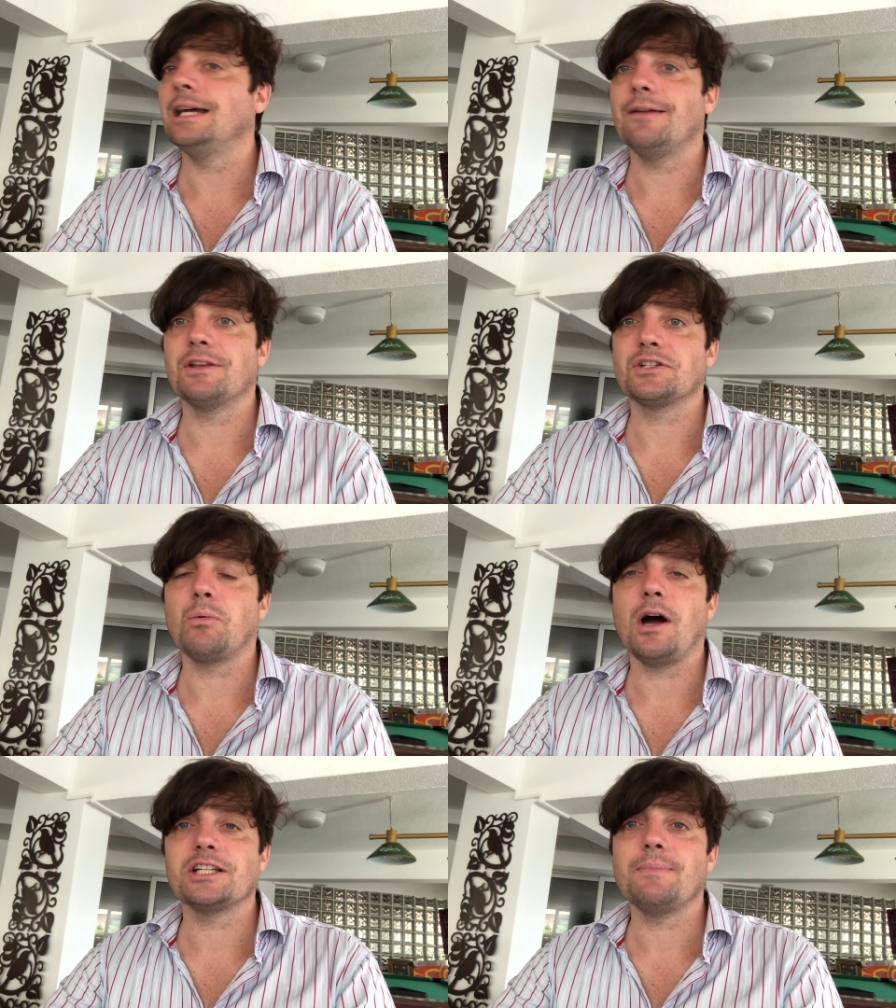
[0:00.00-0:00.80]
If there's a
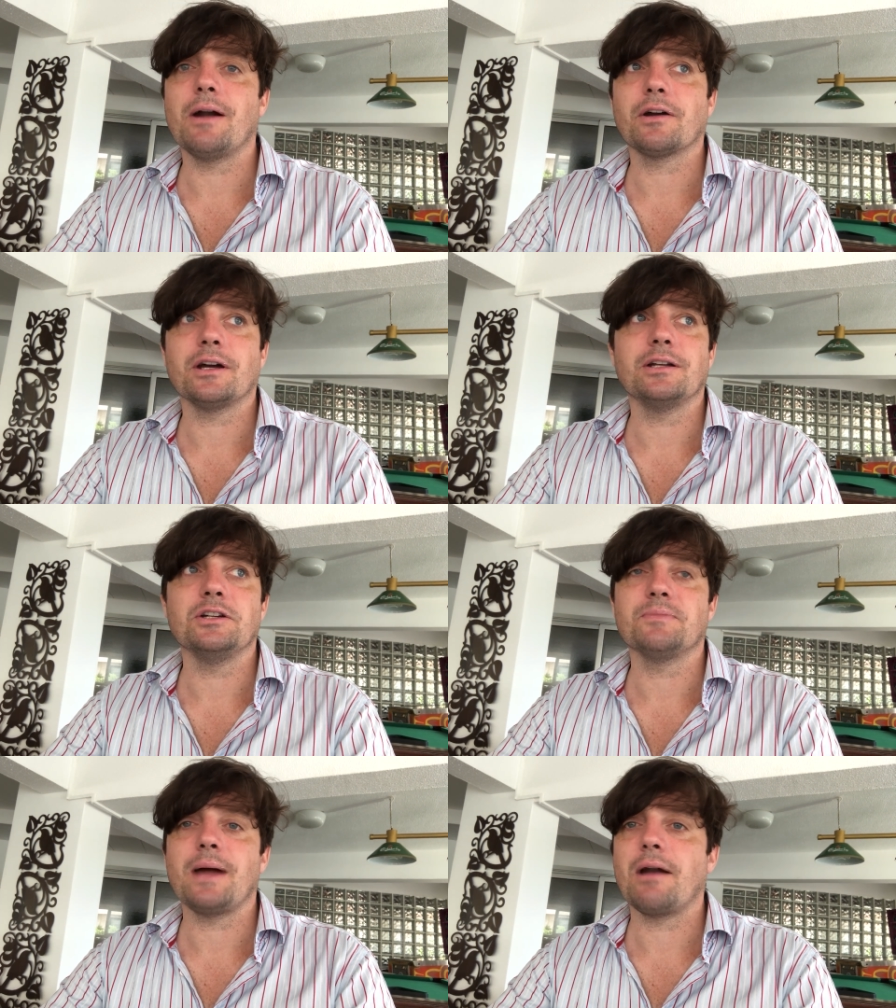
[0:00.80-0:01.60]
white American
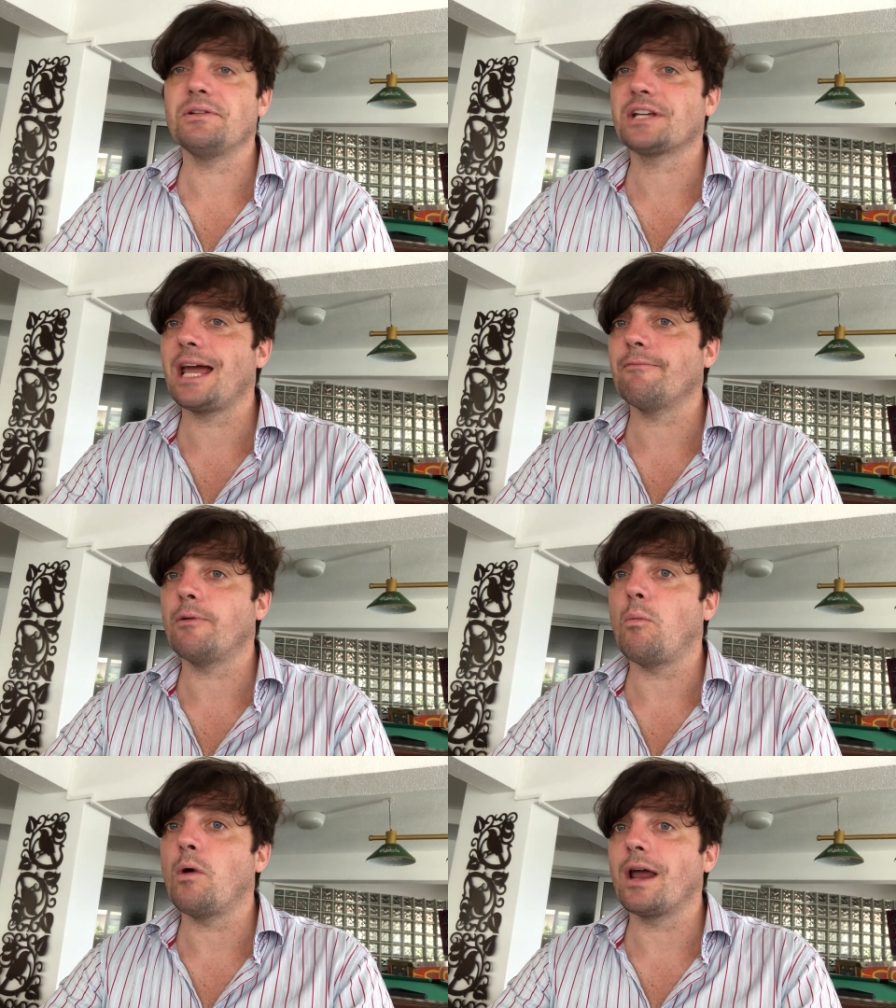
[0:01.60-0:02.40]
whose parents came
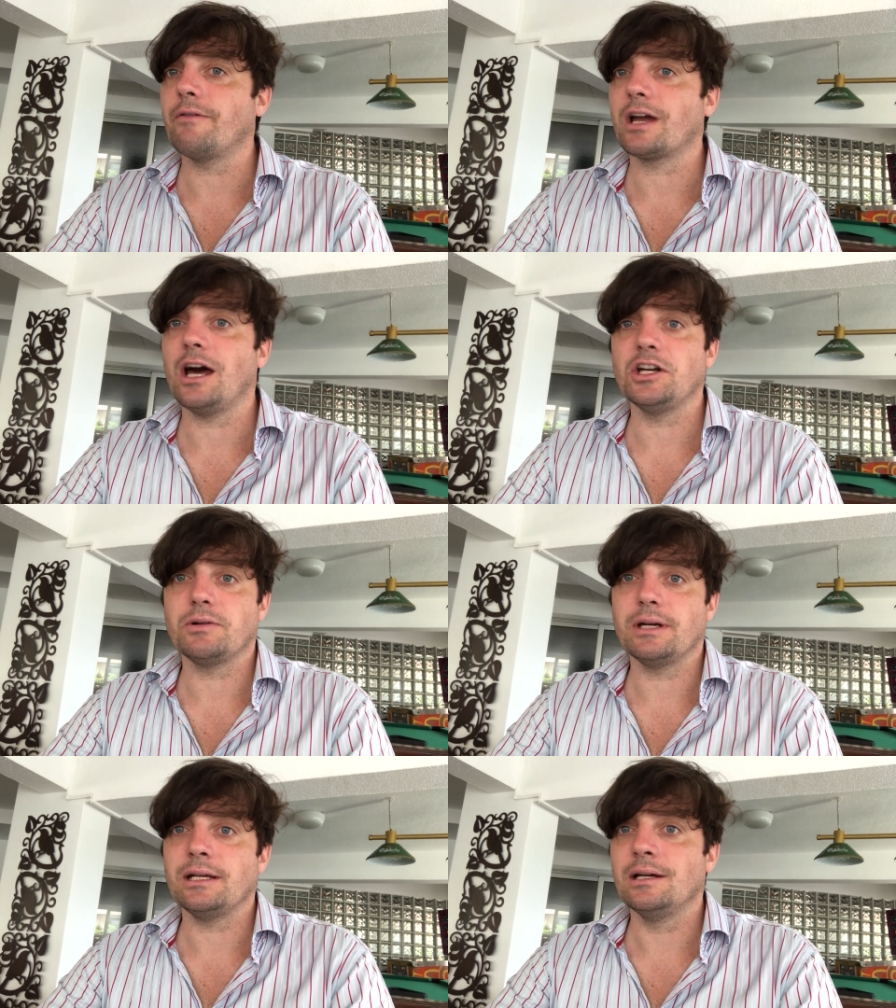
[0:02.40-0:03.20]
from whatever
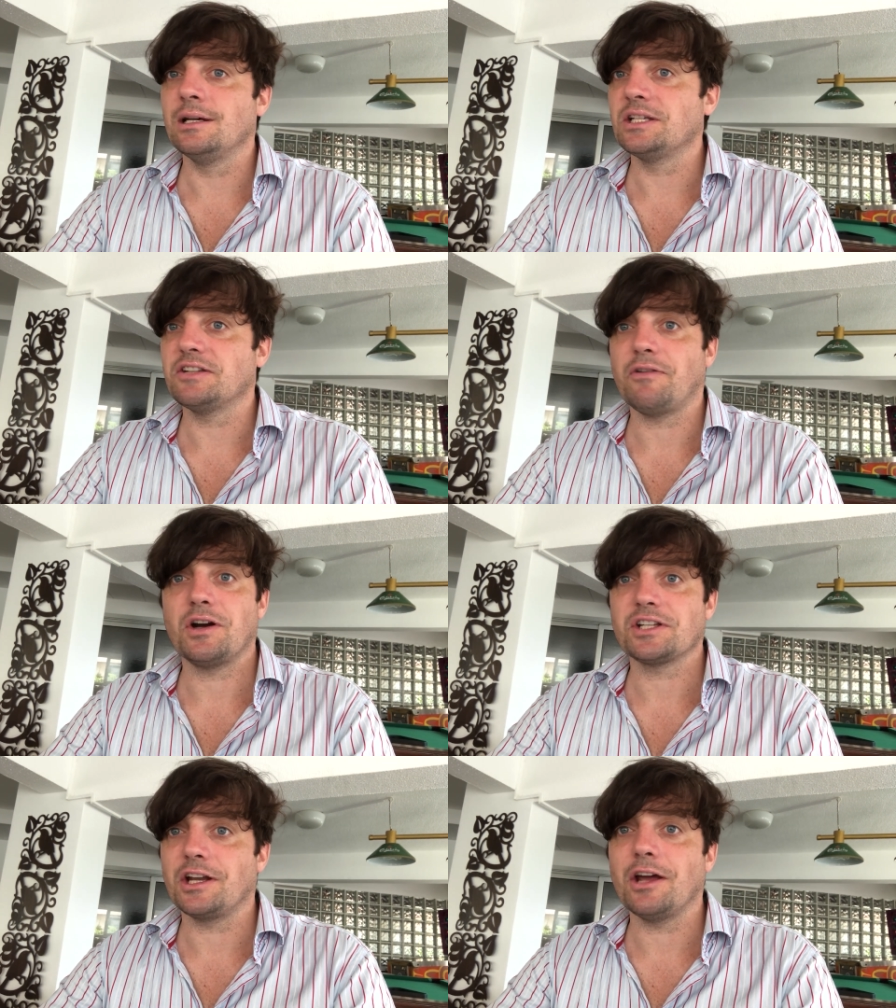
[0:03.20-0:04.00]
country, so far
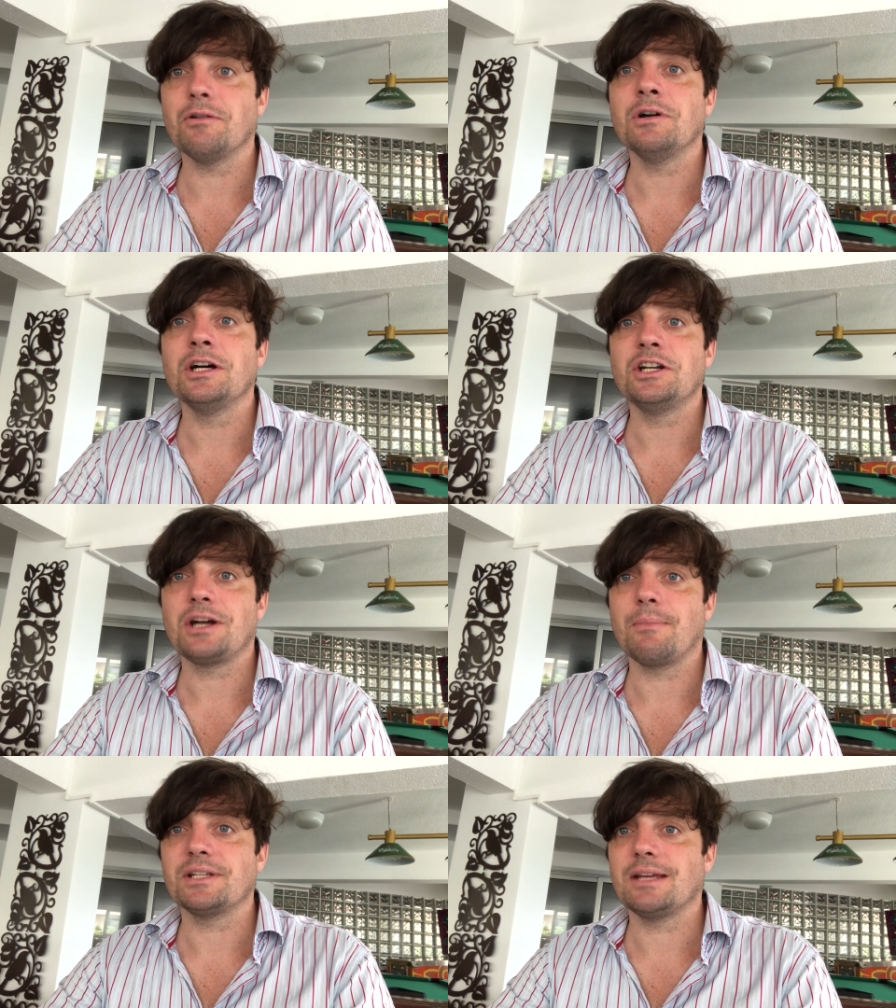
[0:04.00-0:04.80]
as I know,
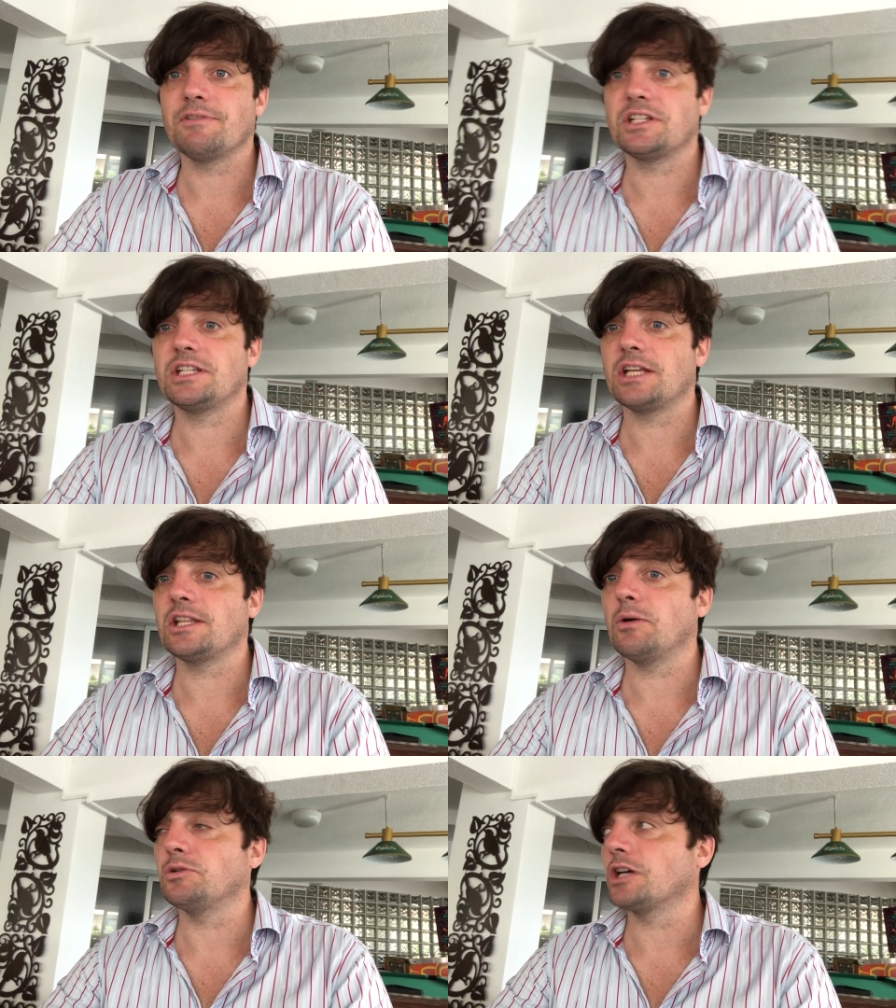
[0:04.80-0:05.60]
Trump has never suggested
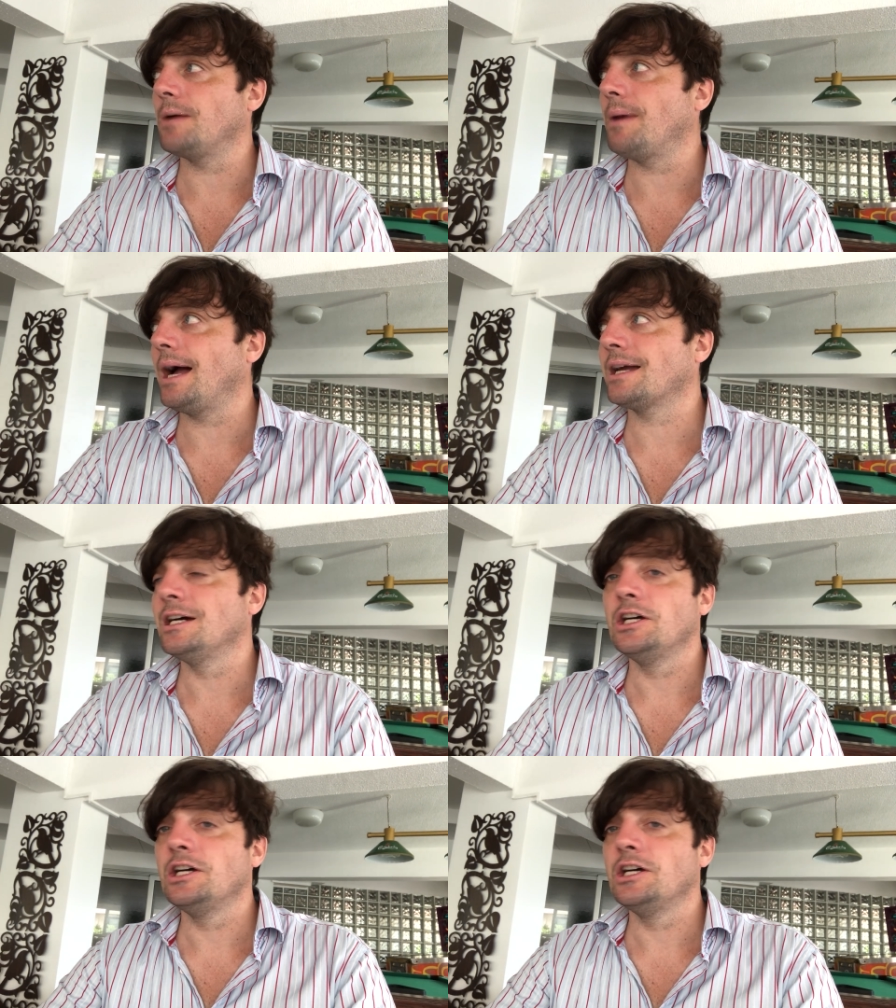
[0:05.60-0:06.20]
they ought to go back.